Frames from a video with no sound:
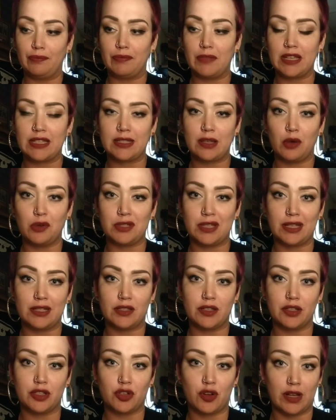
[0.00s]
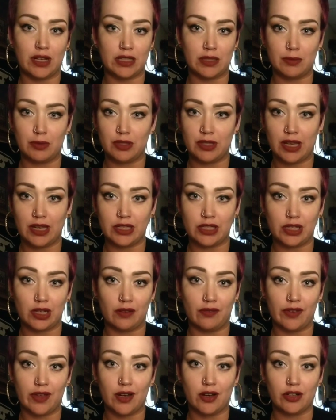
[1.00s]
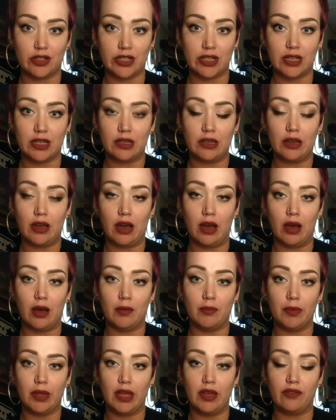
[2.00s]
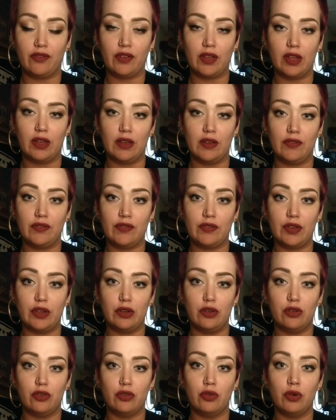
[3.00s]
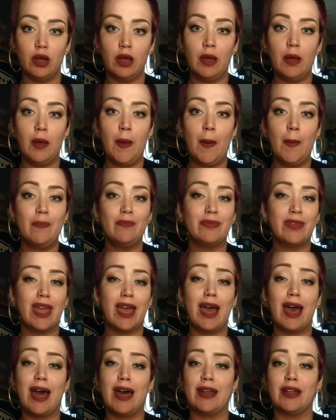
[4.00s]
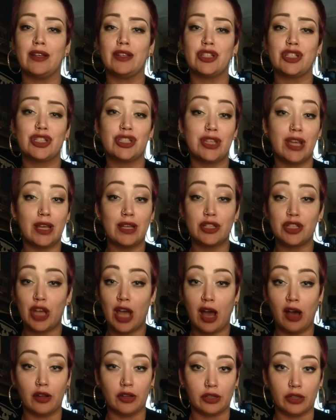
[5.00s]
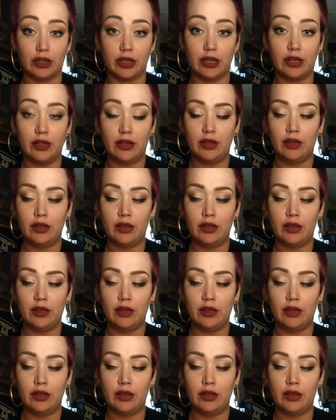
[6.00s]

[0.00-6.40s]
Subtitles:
This goes into transmutation of energy. If you had a shit childhood,